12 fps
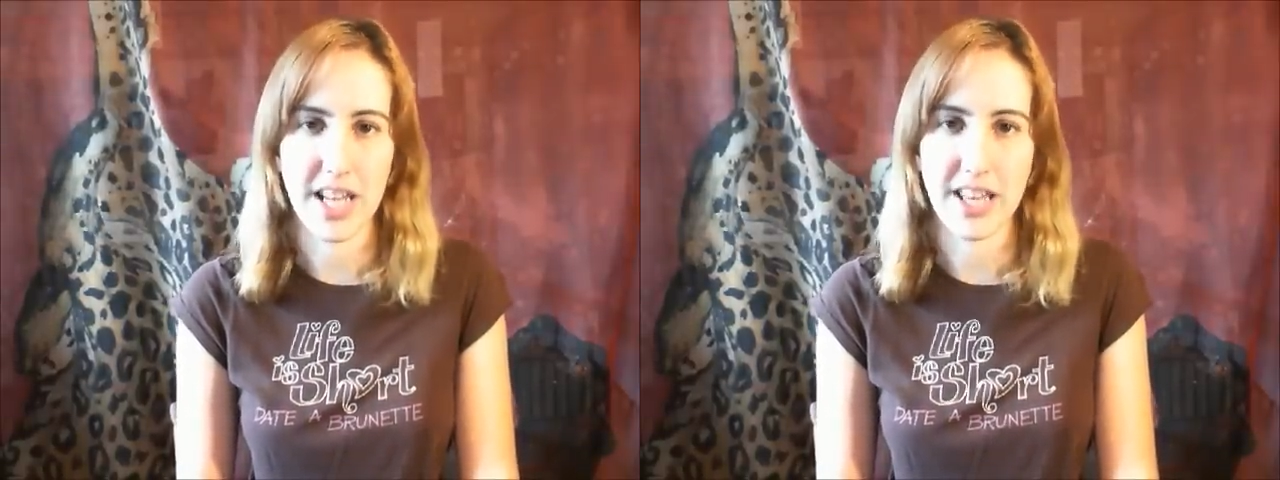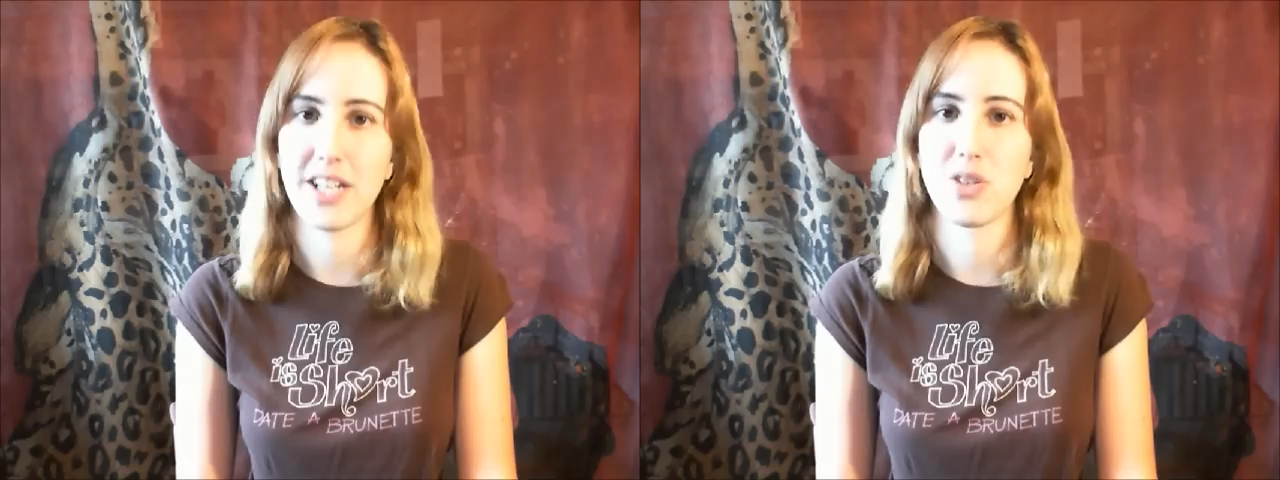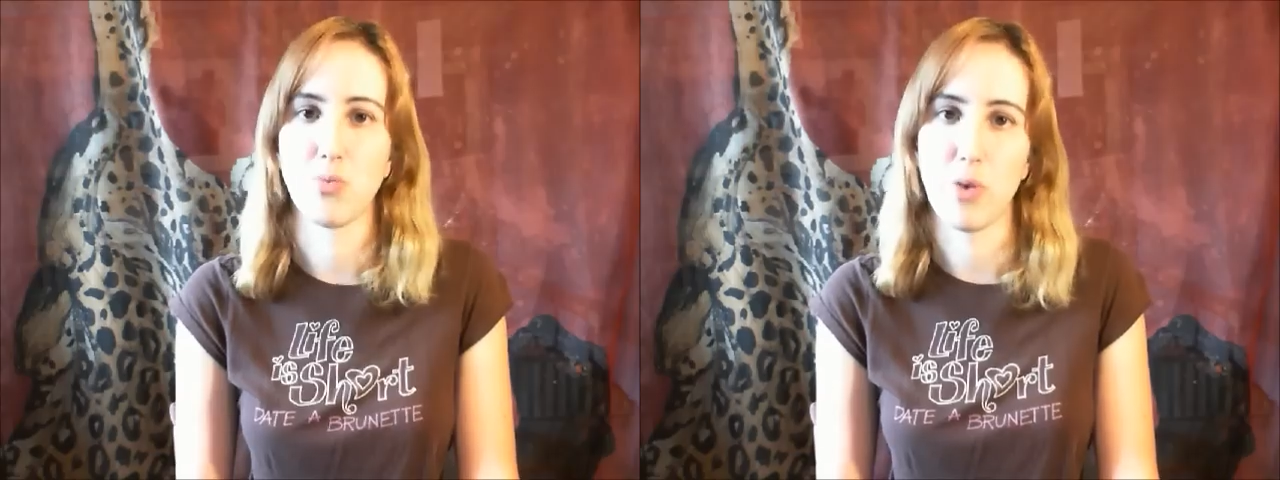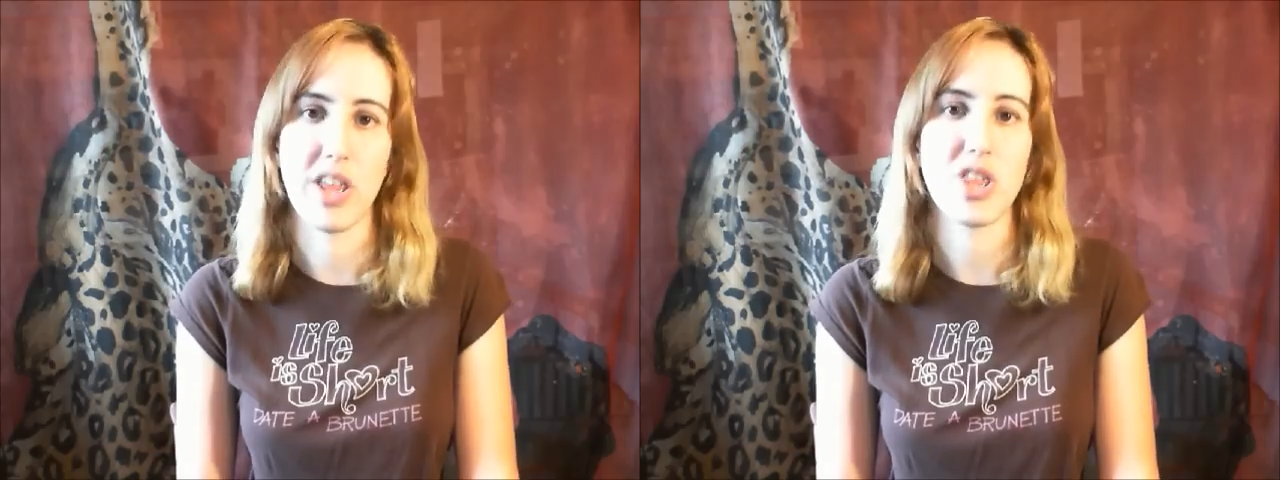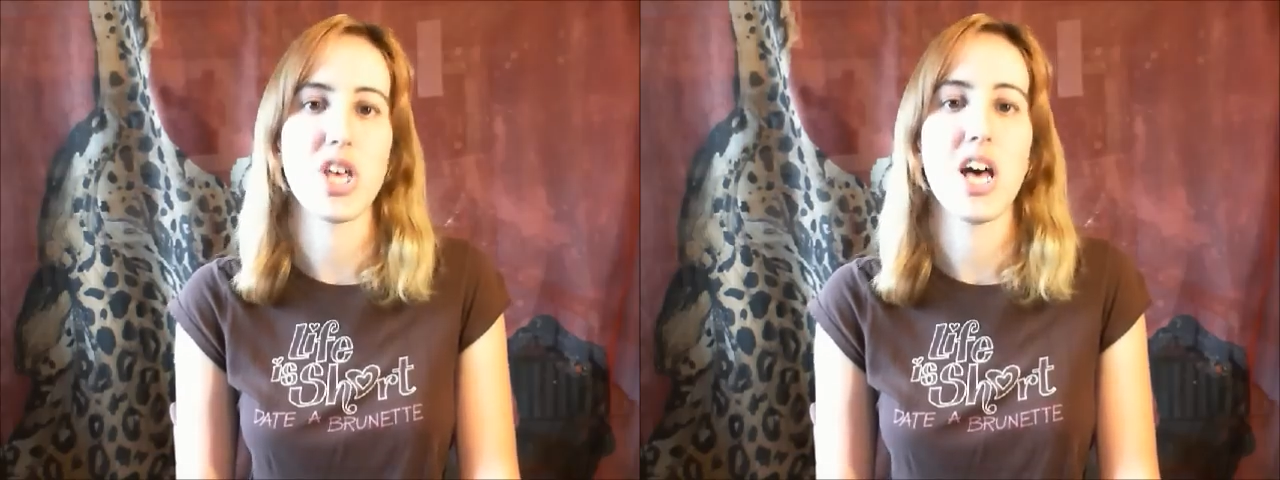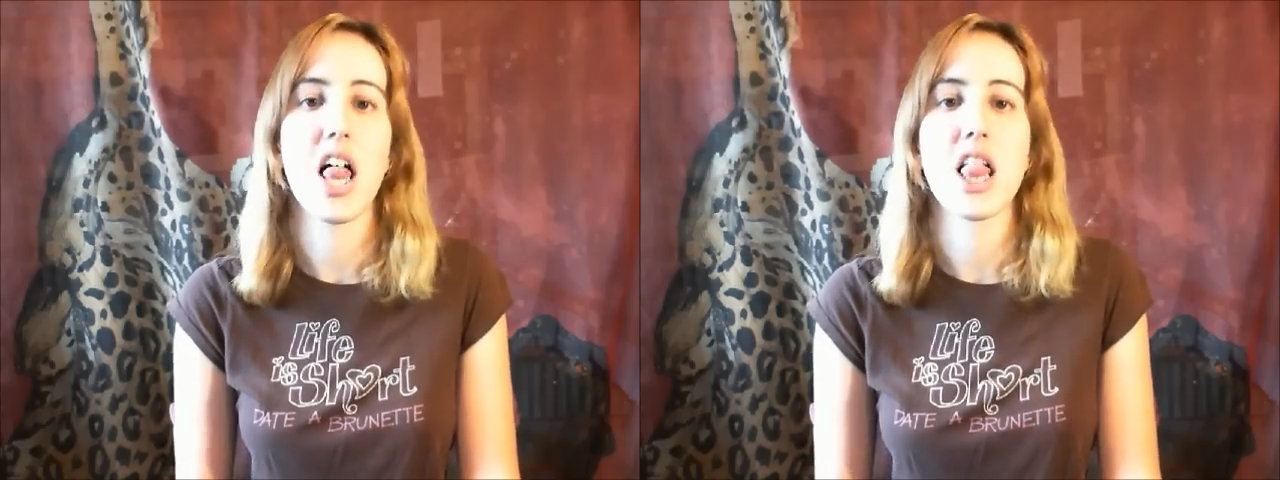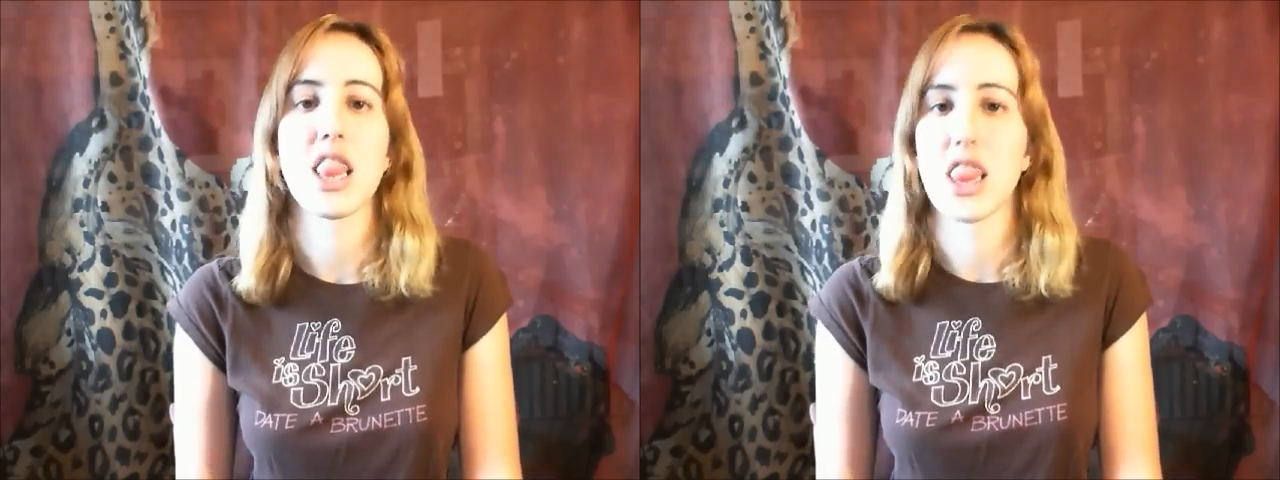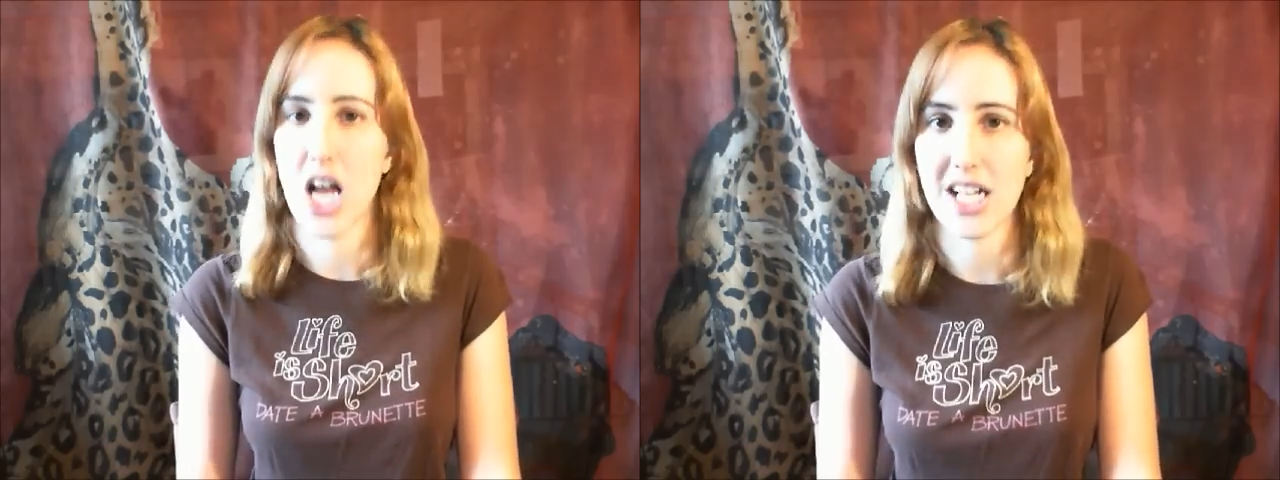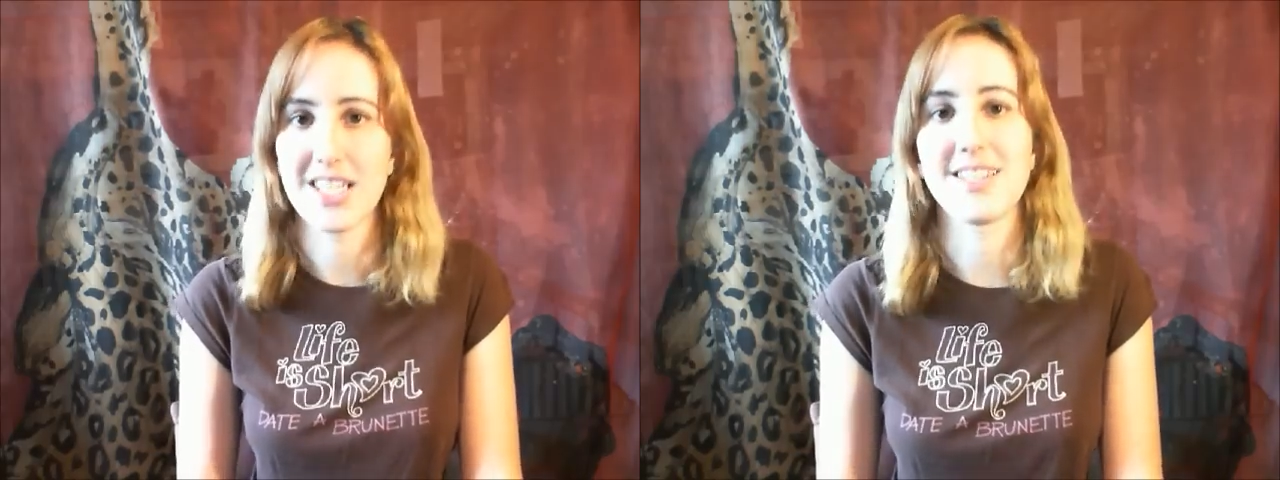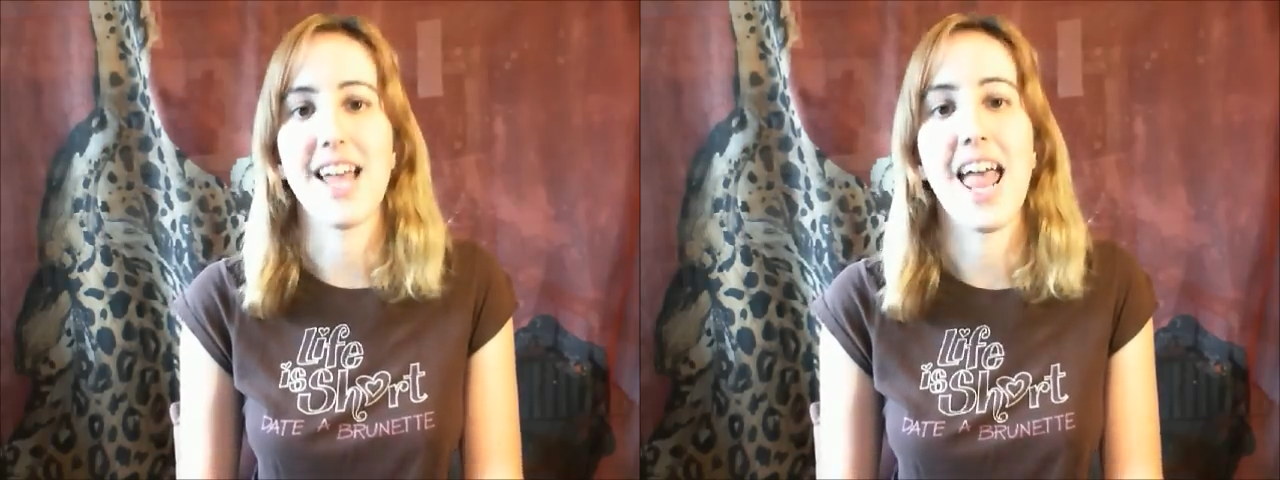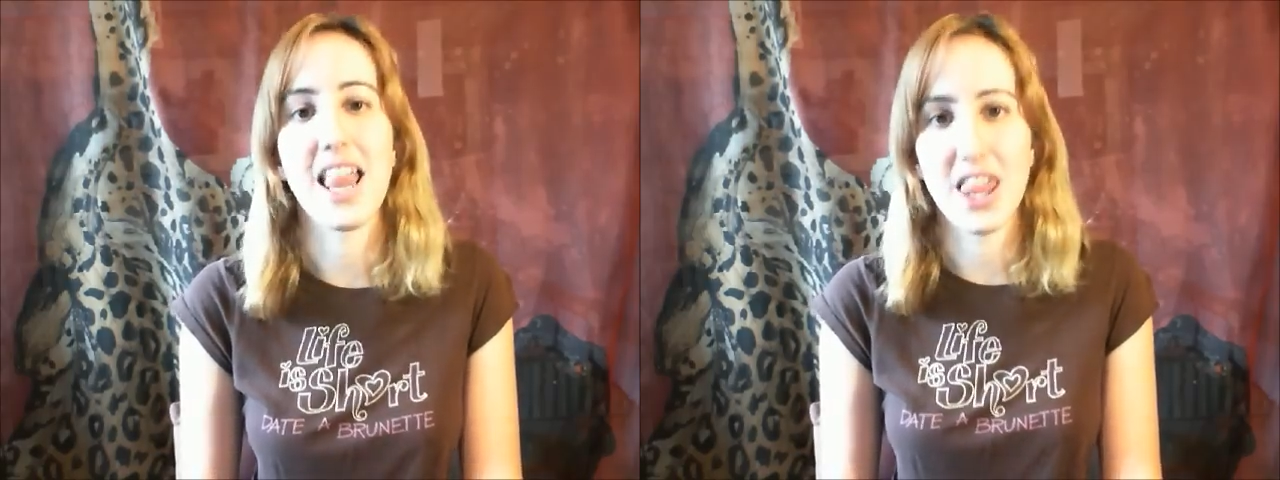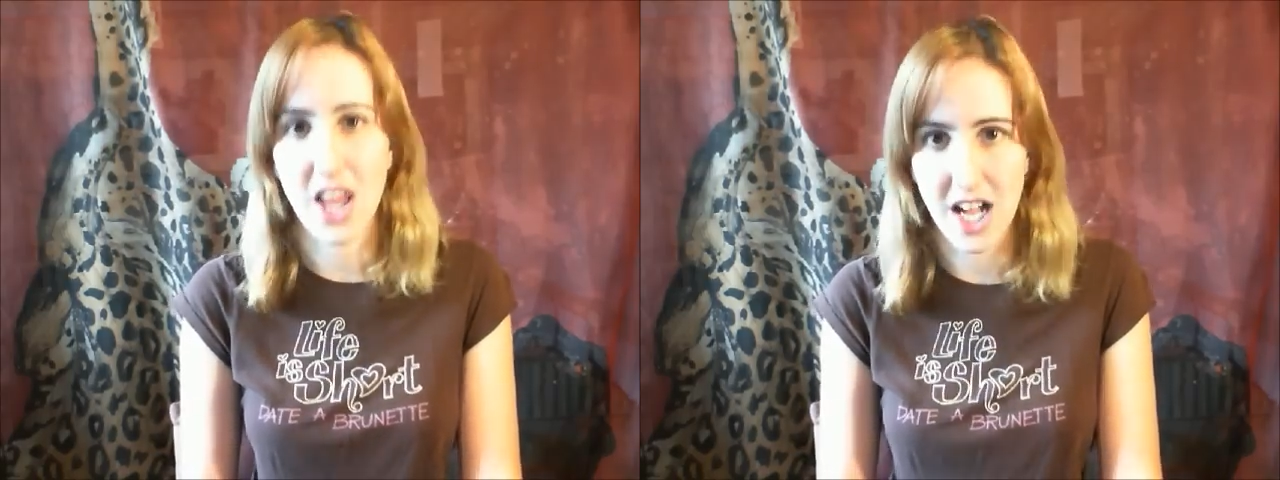And that's with lots
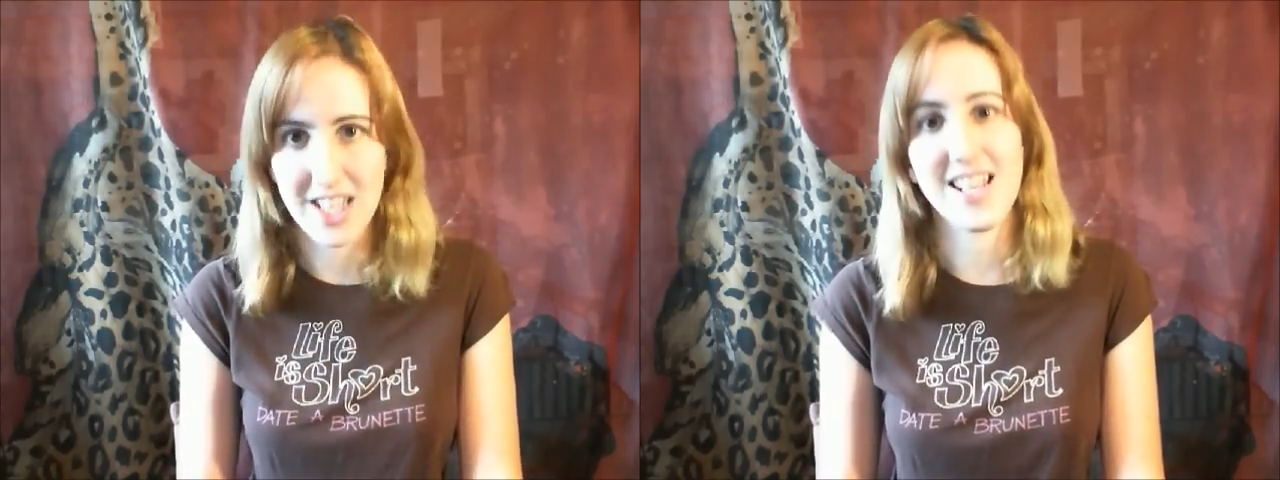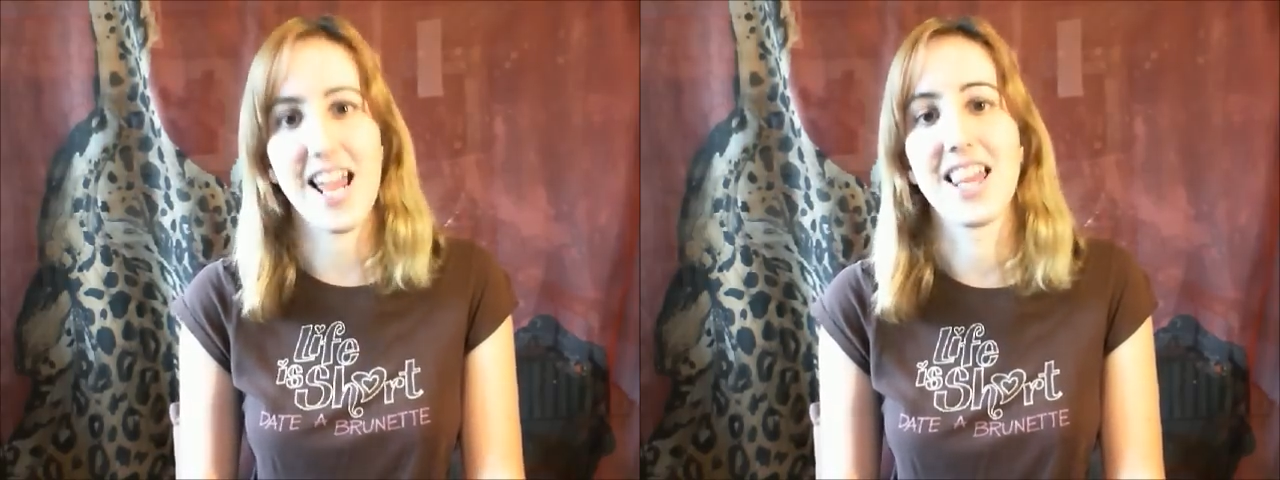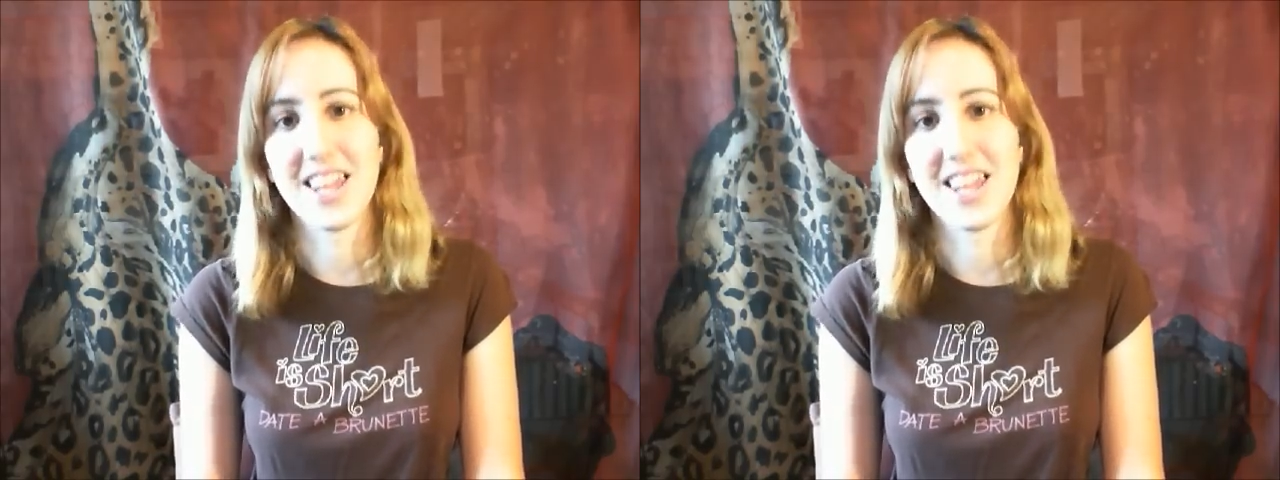and lots and